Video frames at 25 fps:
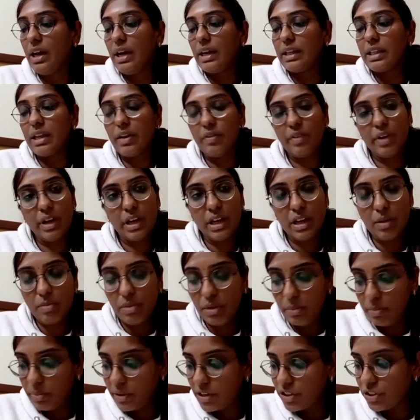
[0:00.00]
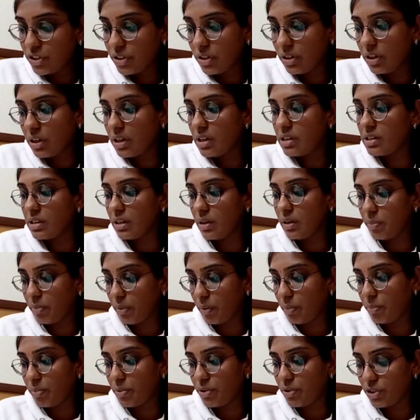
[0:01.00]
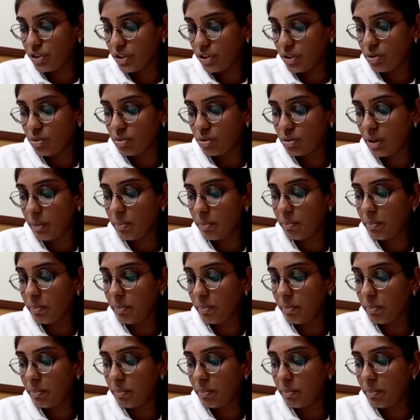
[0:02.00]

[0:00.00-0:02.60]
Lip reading: The variable pressure is in proportion to the